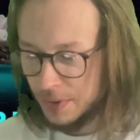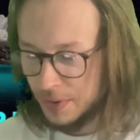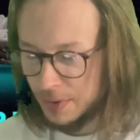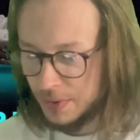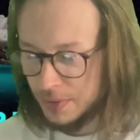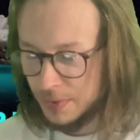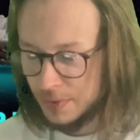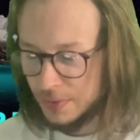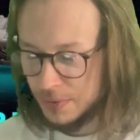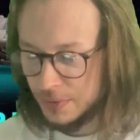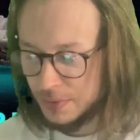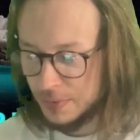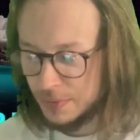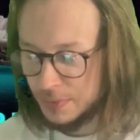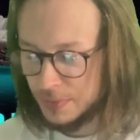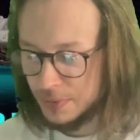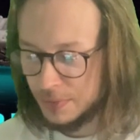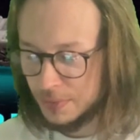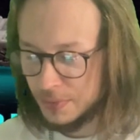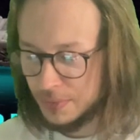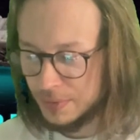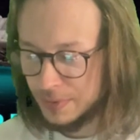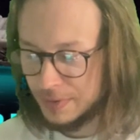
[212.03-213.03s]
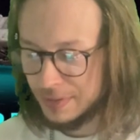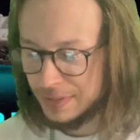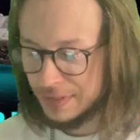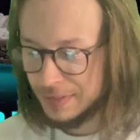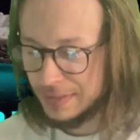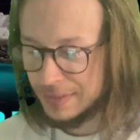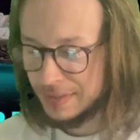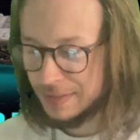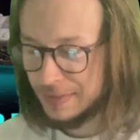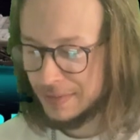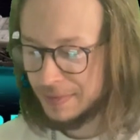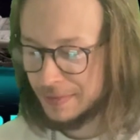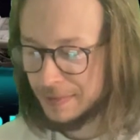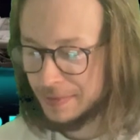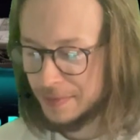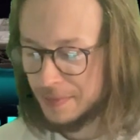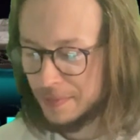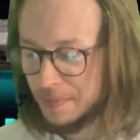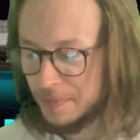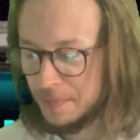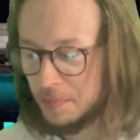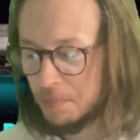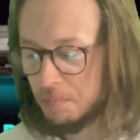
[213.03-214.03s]
Star Wars Outlaws pre-order
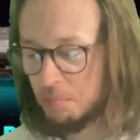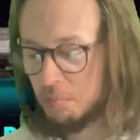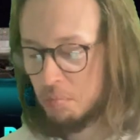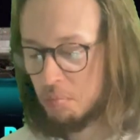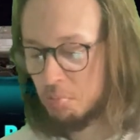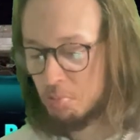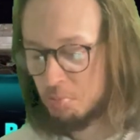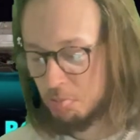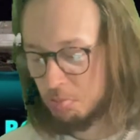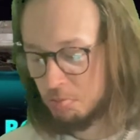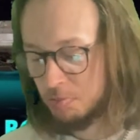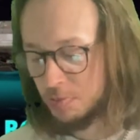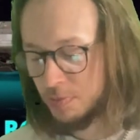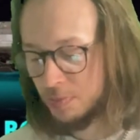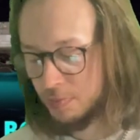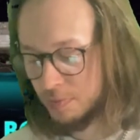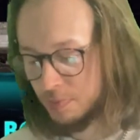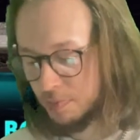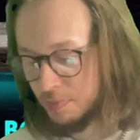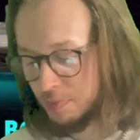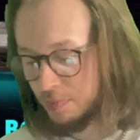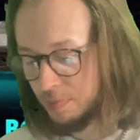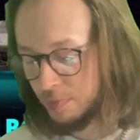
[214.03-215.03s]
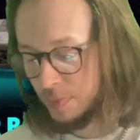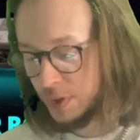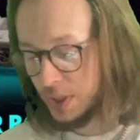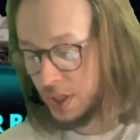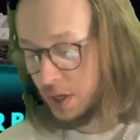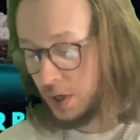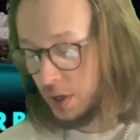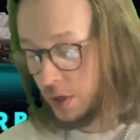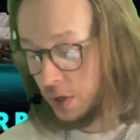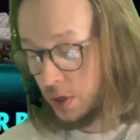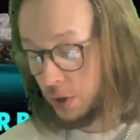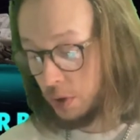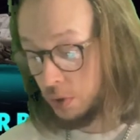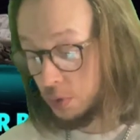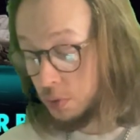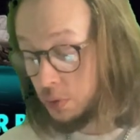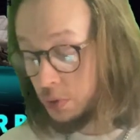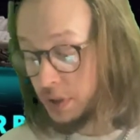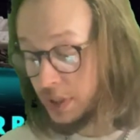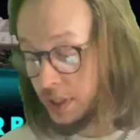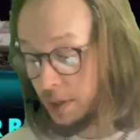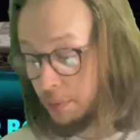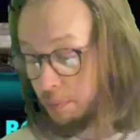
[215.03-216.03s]
available now. Ooh,
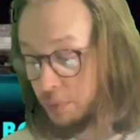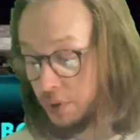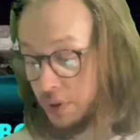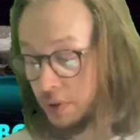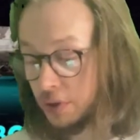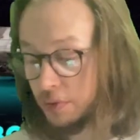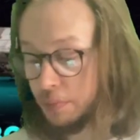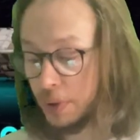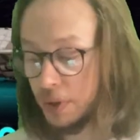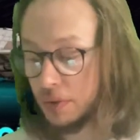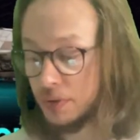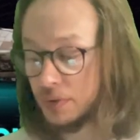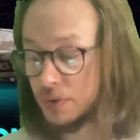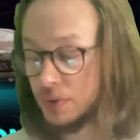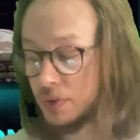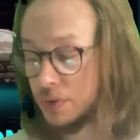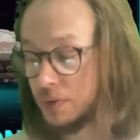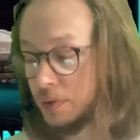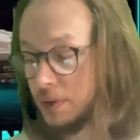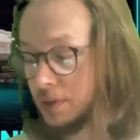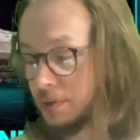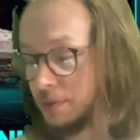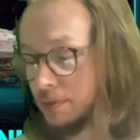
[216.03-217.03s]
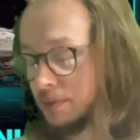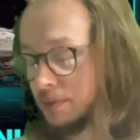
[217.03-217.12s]
you get pre-order bonus as well.